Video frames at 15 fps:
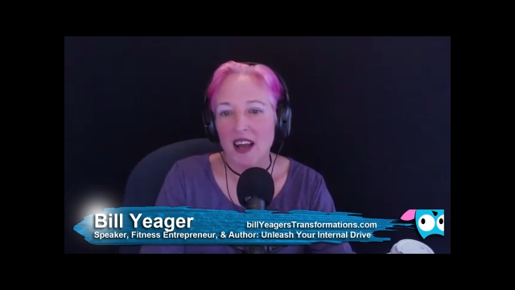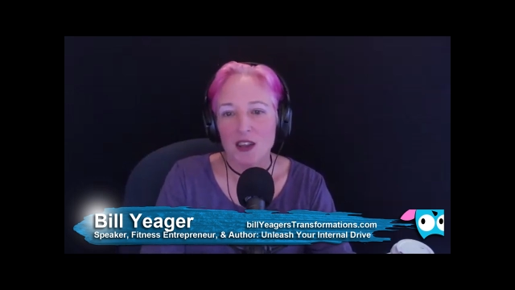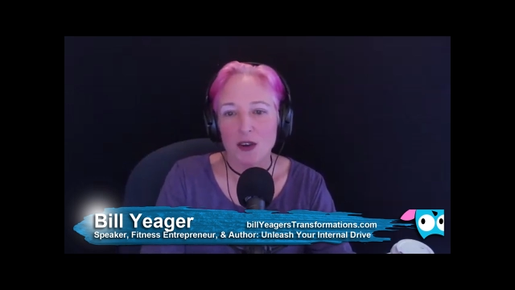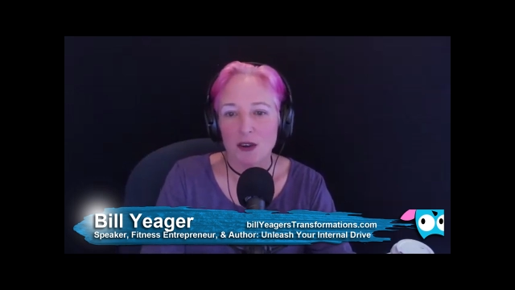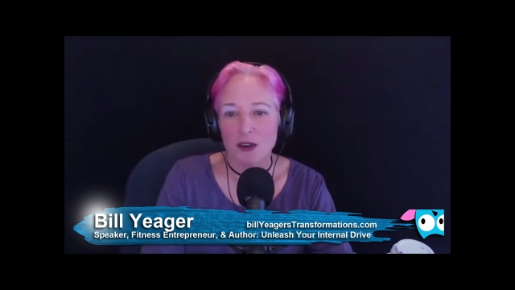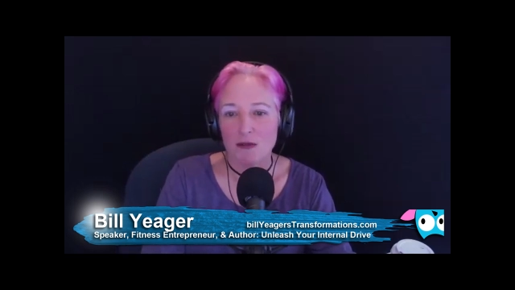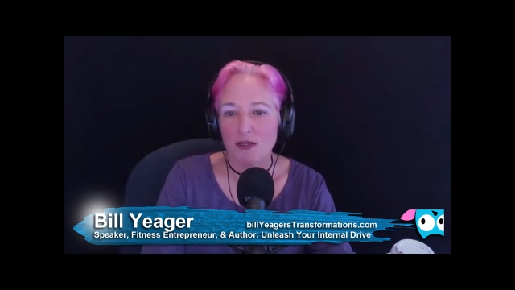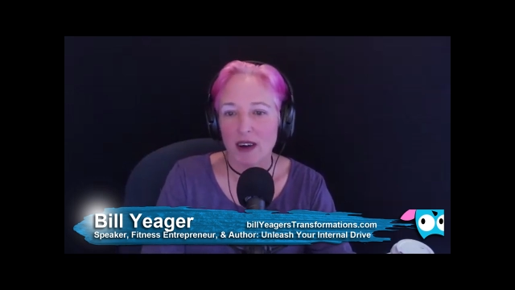
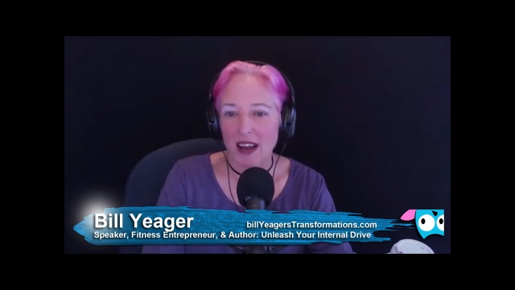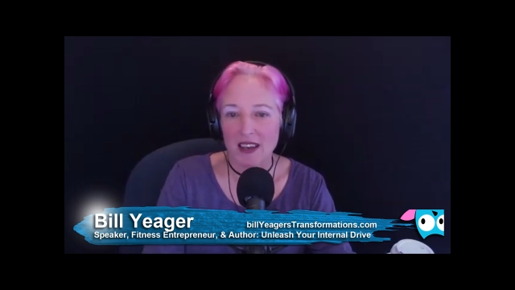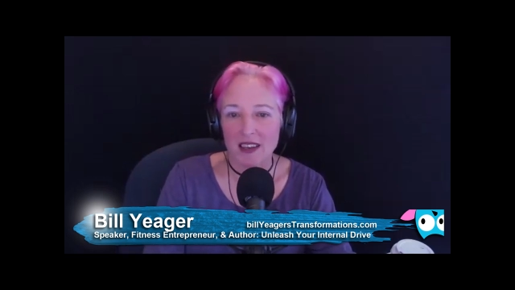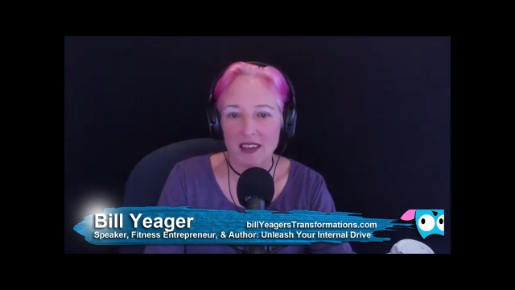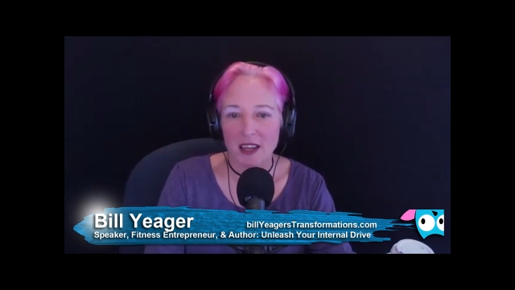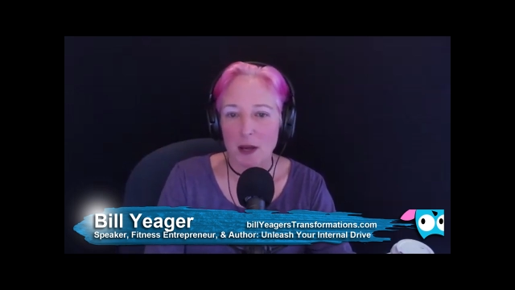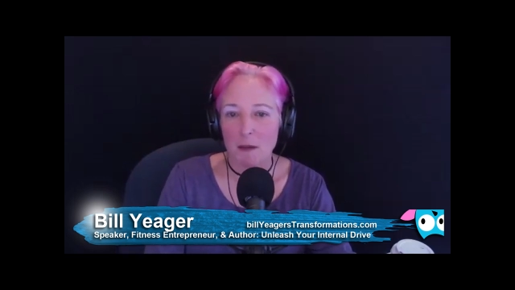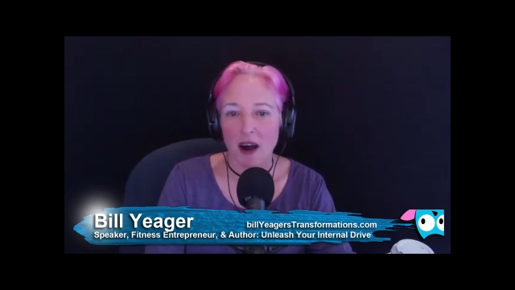You can
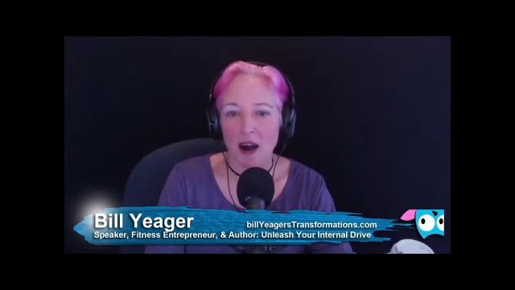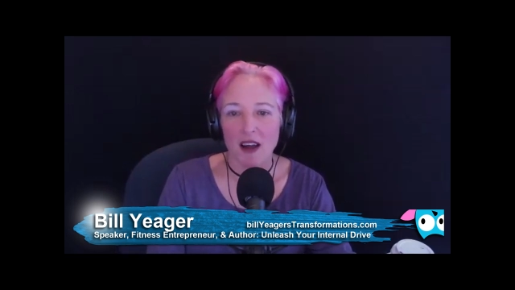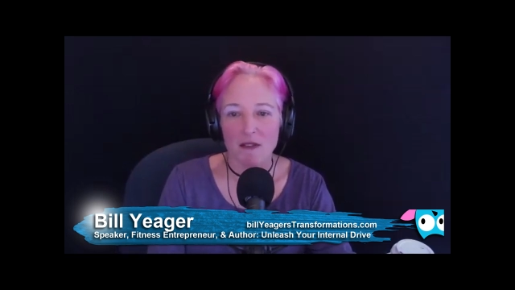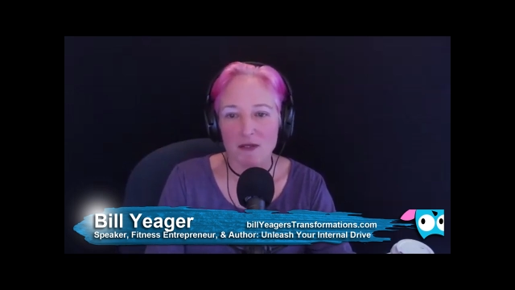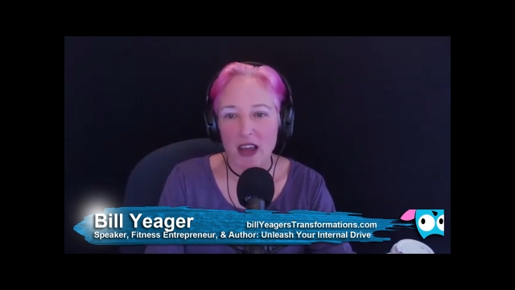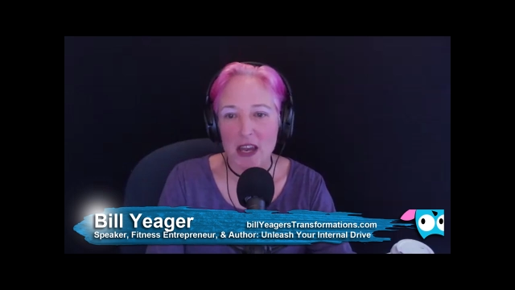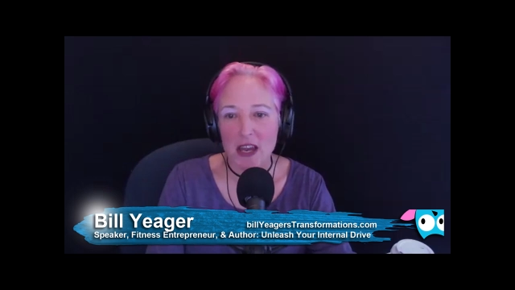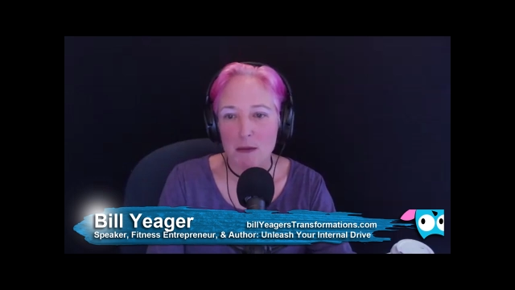find him on
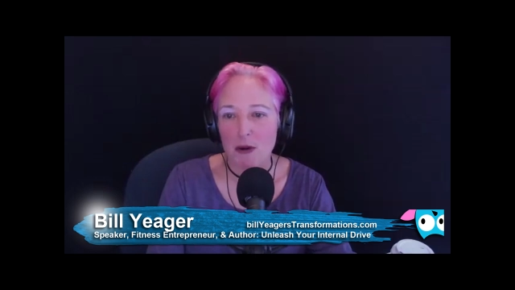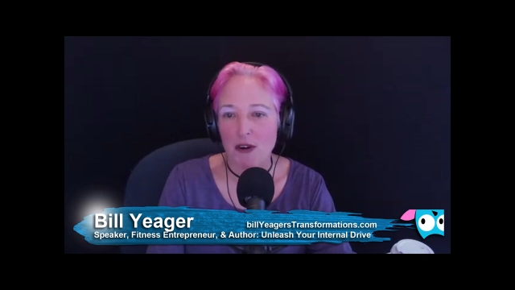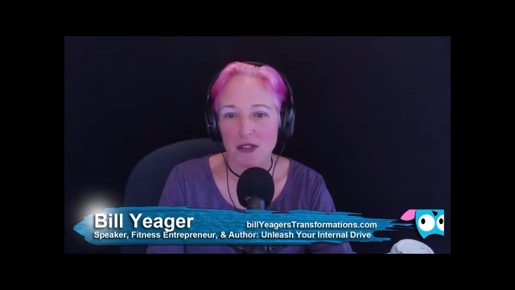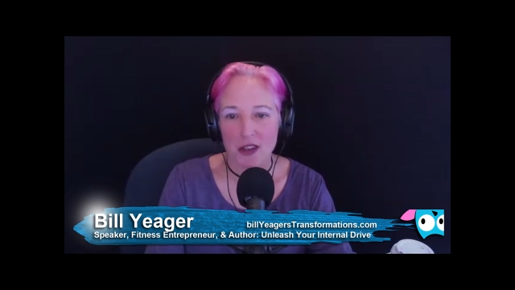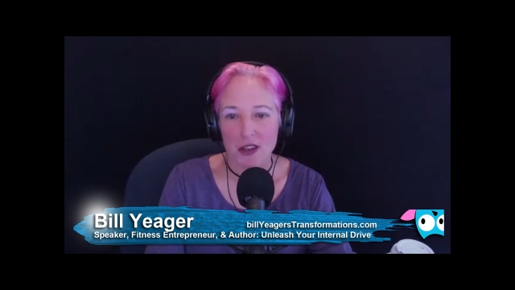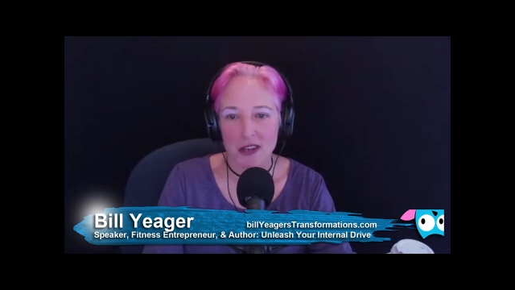Facebook,